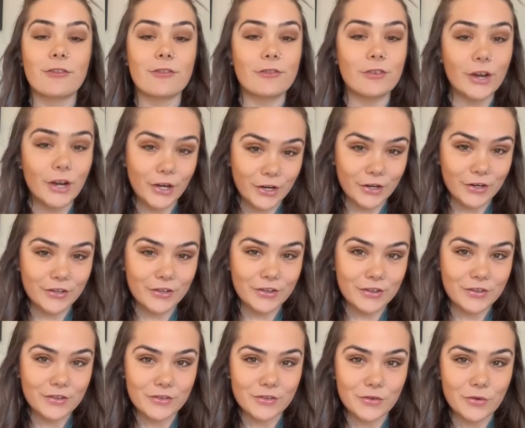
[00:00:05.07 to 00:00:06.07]

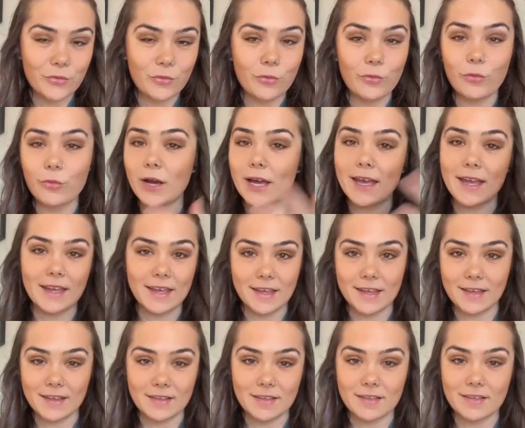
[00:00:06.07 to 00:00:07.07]
First, what
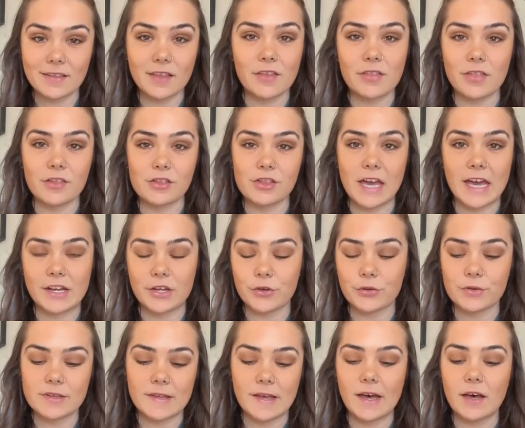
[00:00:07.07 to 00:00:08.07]
is the shadow
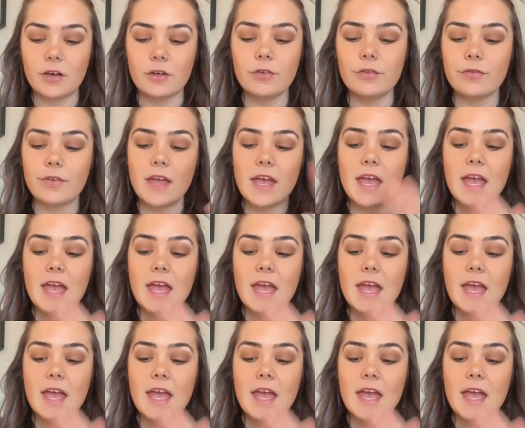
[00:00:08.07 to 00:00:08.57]
self?